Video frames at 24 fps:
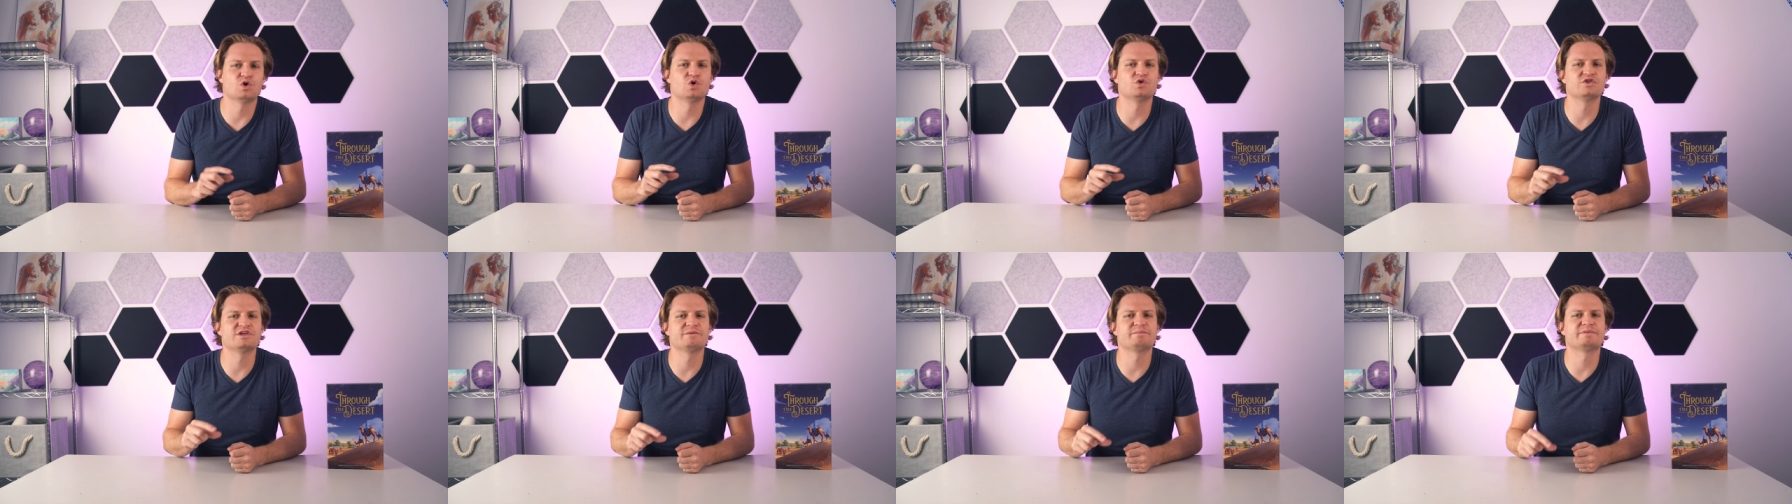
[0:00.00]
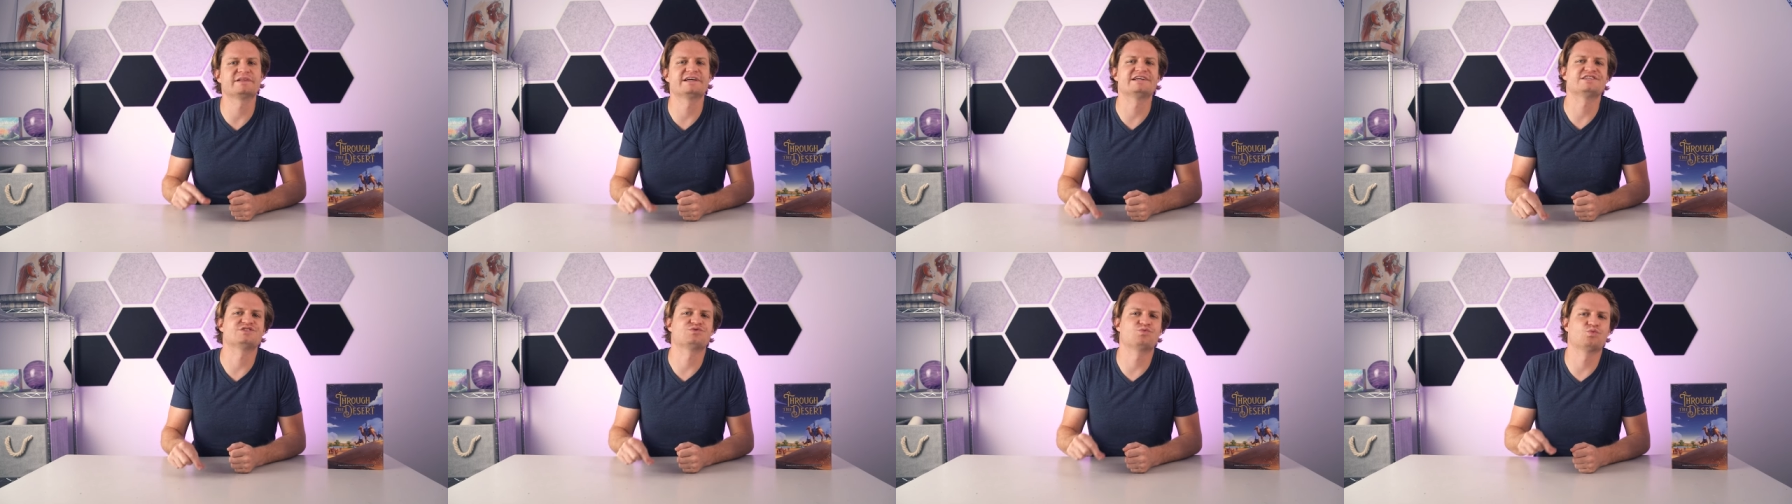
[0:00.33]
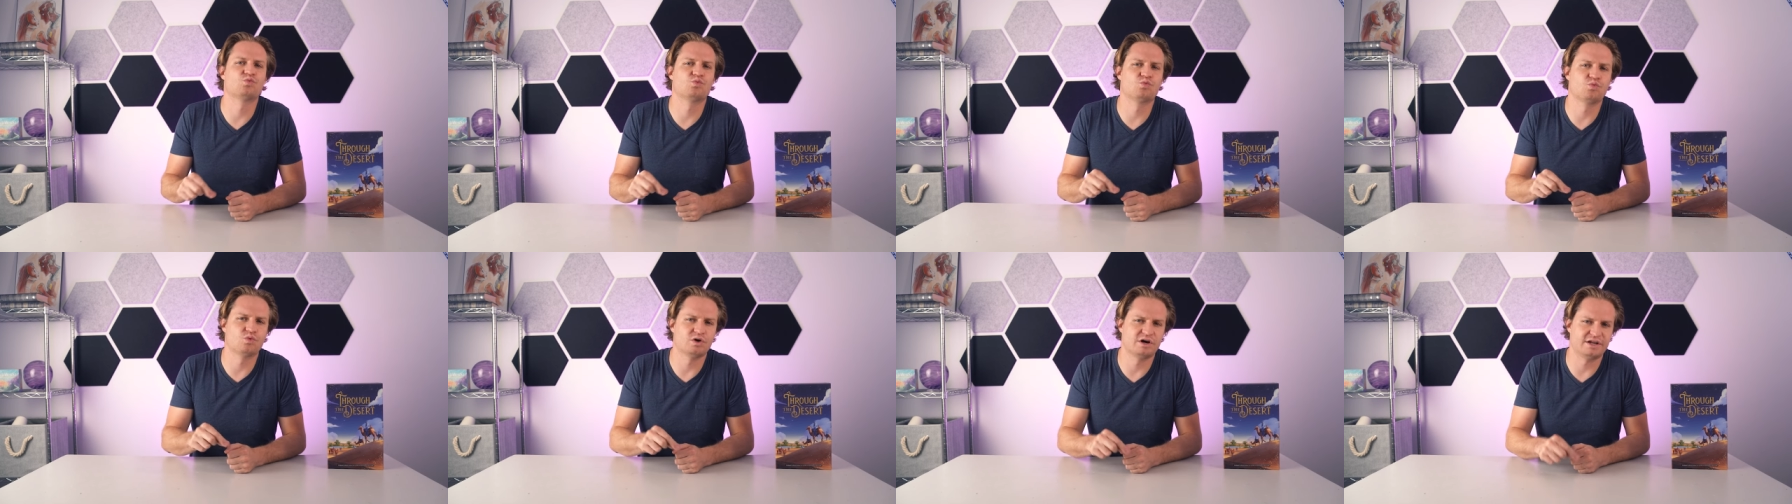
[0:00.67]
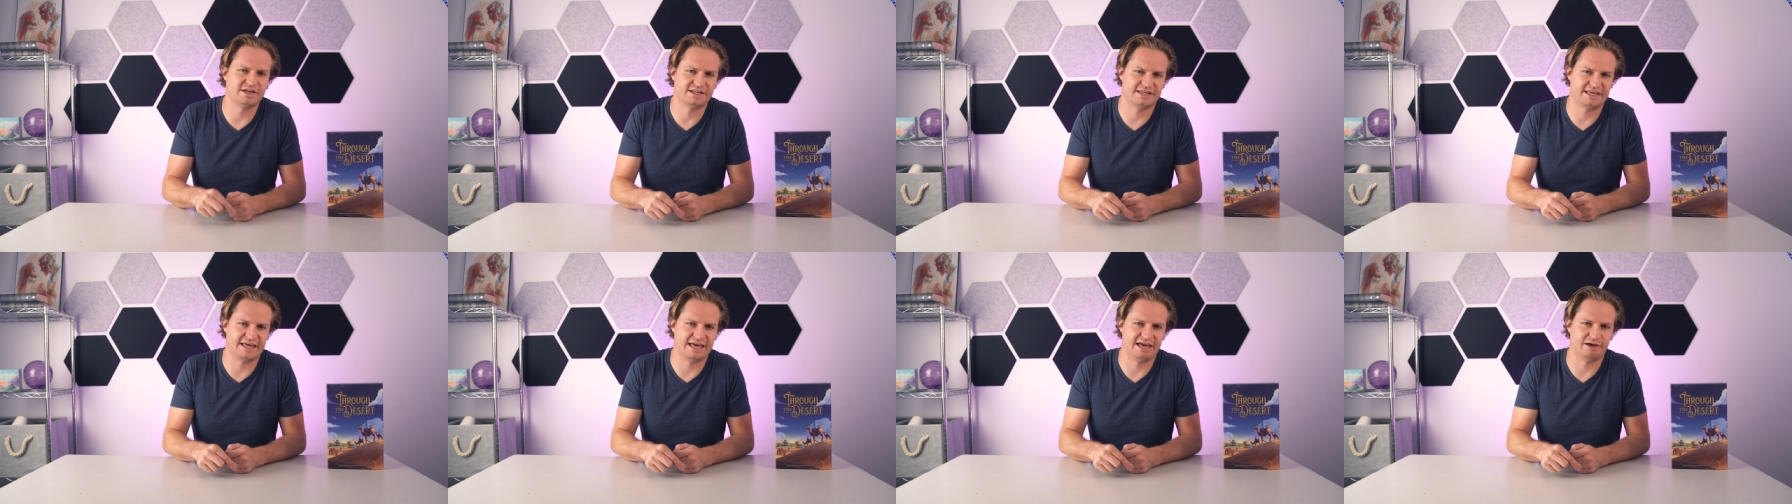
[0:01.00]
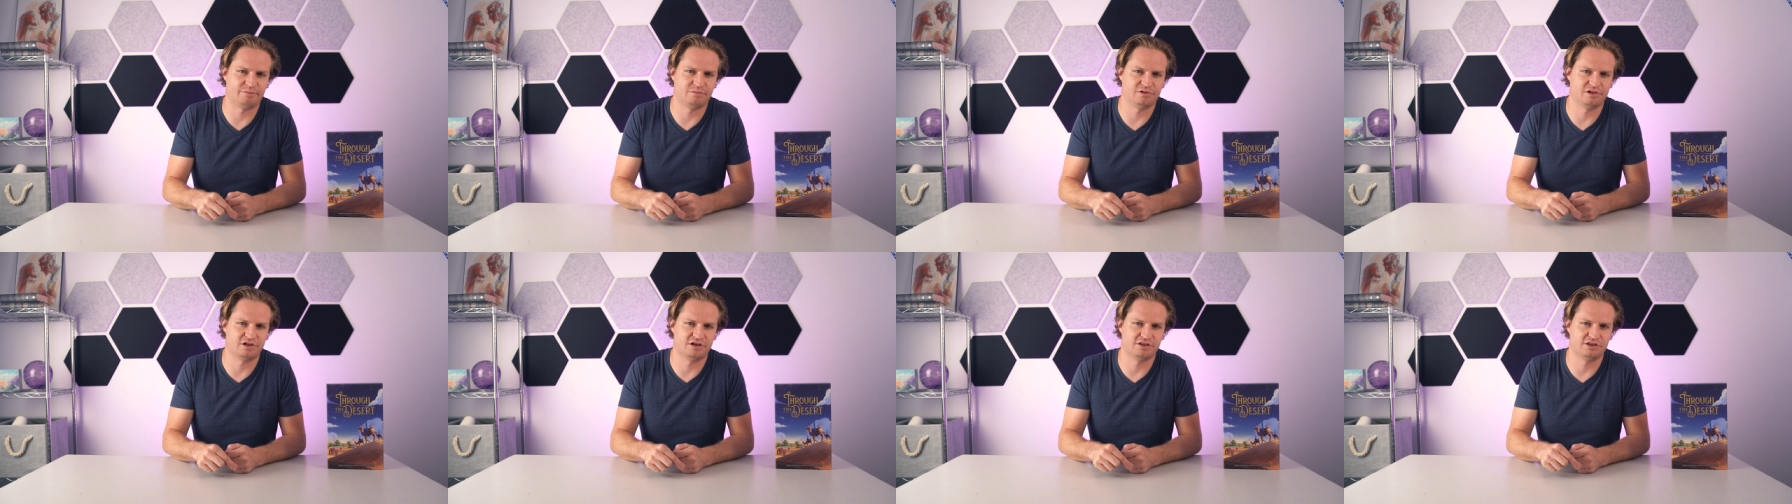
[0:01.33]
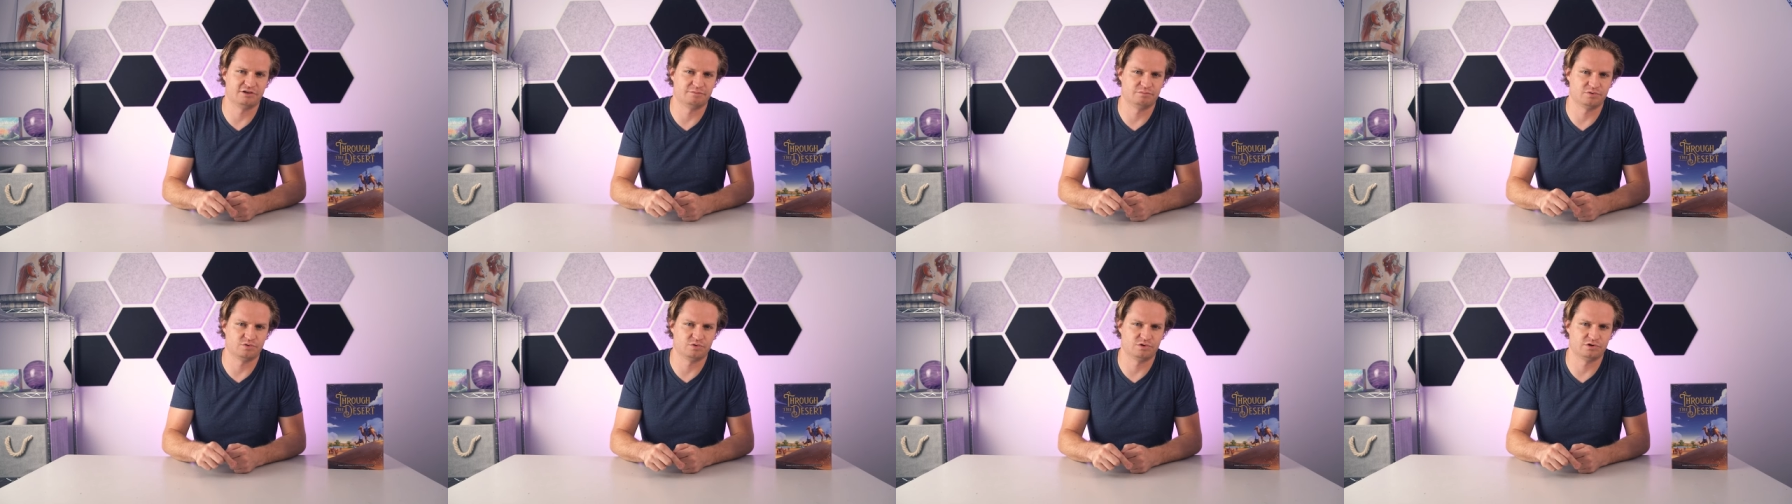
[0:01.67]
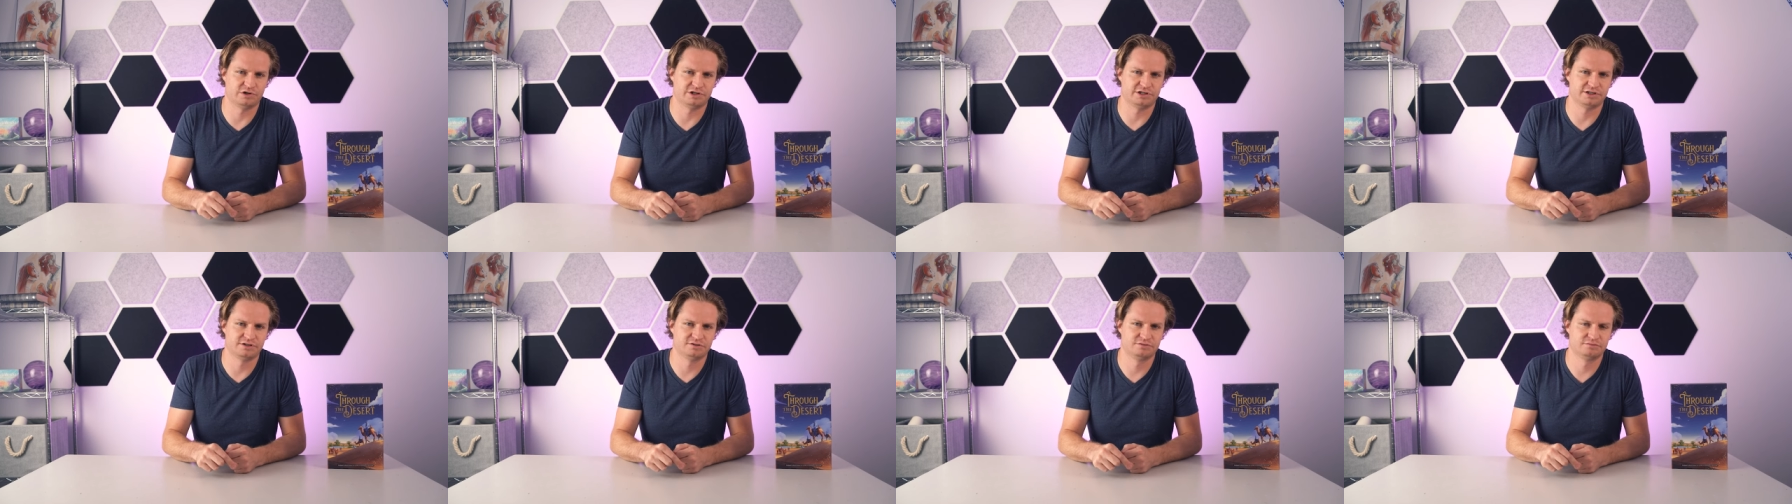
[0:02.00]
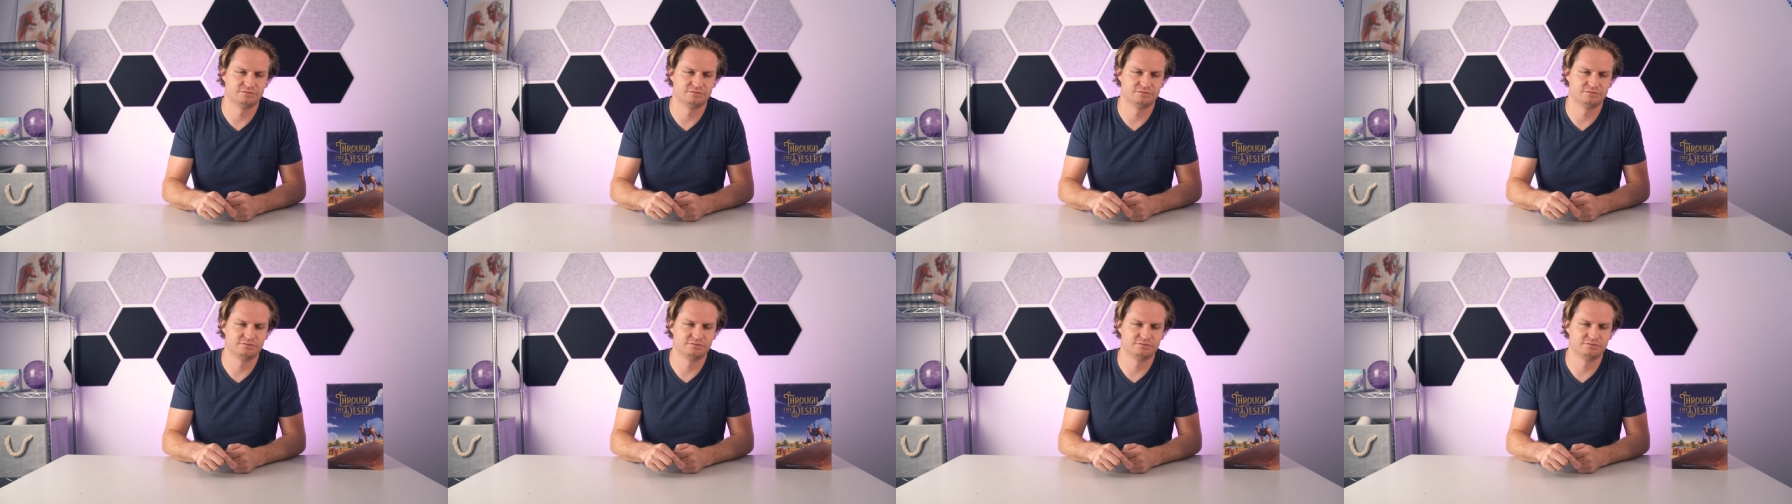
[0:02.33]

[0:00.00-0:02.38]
only place one camel on the board.